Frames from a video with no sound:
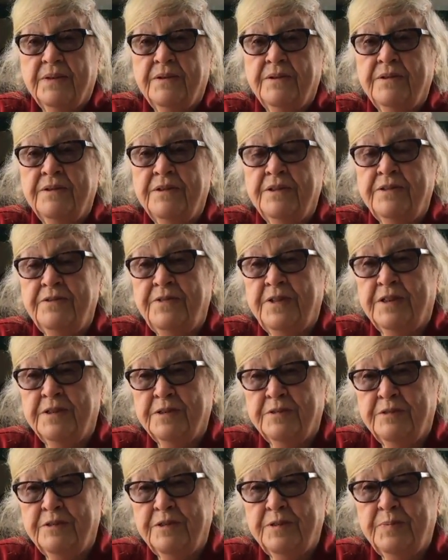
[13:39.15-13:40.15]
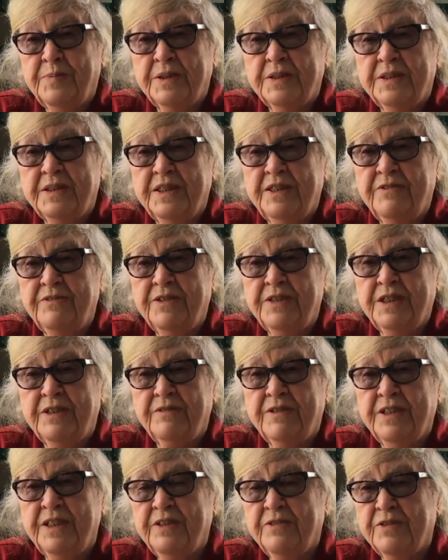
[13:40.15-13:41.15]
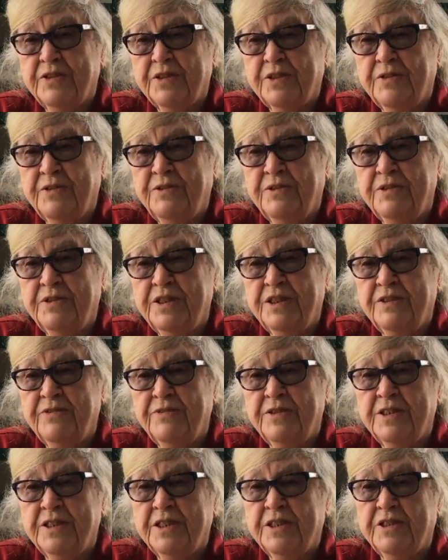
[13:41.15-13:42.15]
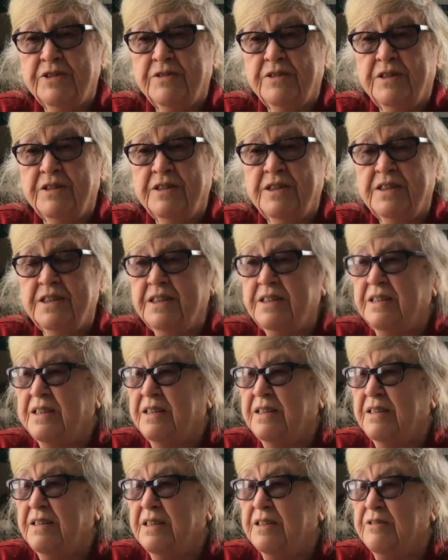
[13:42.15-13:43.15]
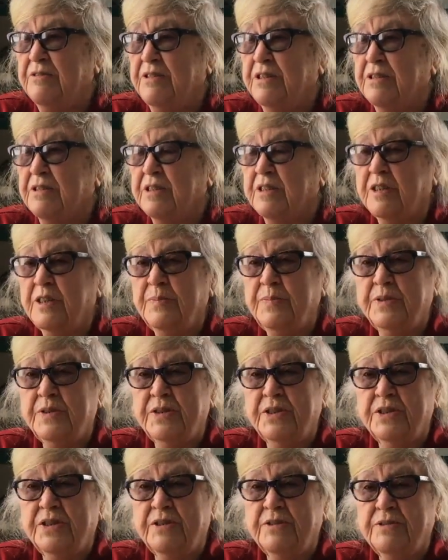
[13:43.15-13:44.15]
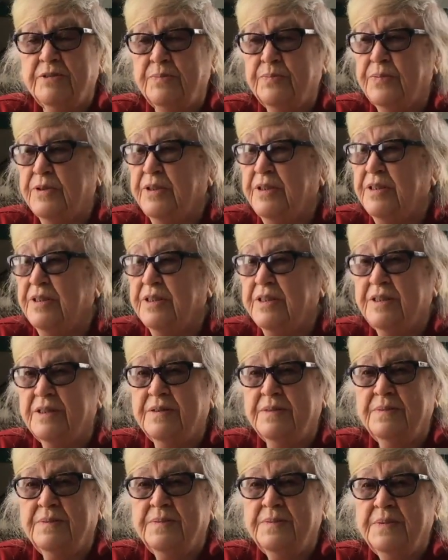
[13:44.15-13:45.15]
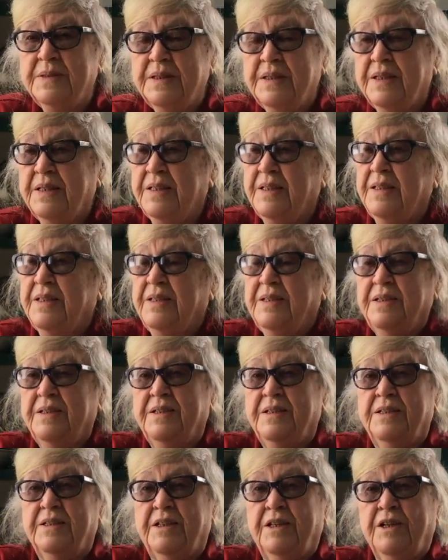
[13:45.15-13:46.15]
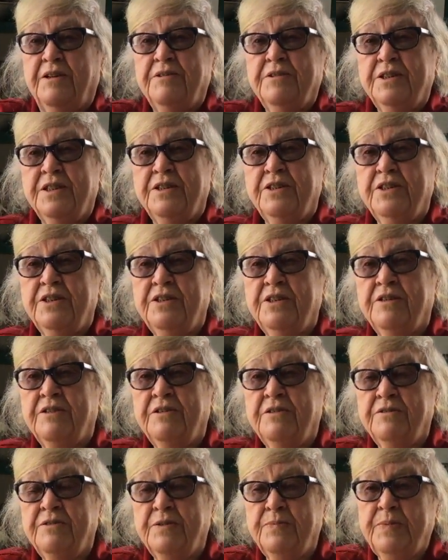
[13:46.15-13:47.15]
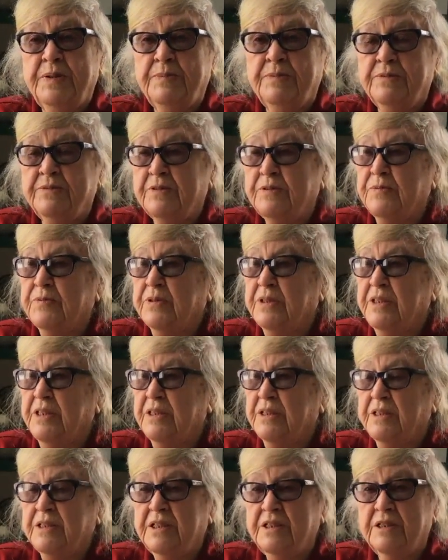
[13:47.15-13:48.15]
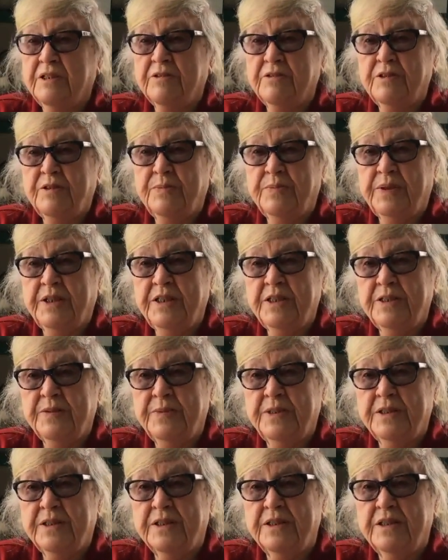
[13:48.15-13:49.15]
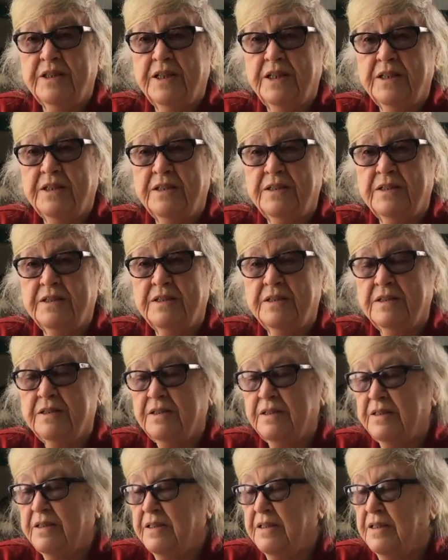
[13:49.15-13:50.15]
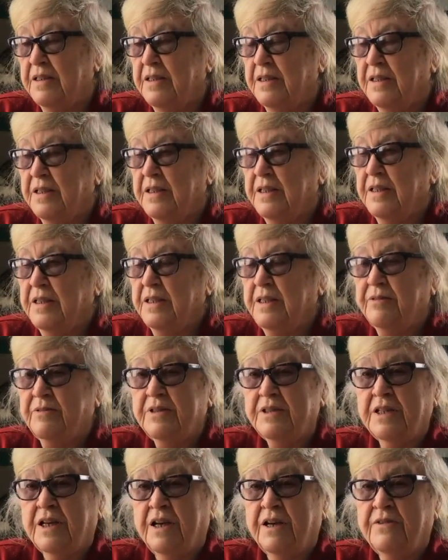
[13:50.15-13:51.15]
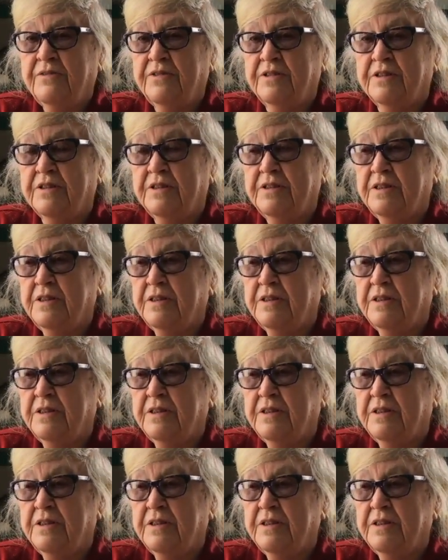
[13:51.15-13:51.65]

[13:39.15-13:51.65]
Oh, it felt good, but different. Everything was so different and so ugly. All the old garbage out by the houses, you know, where people were clearing out their basements and that, and it was awful.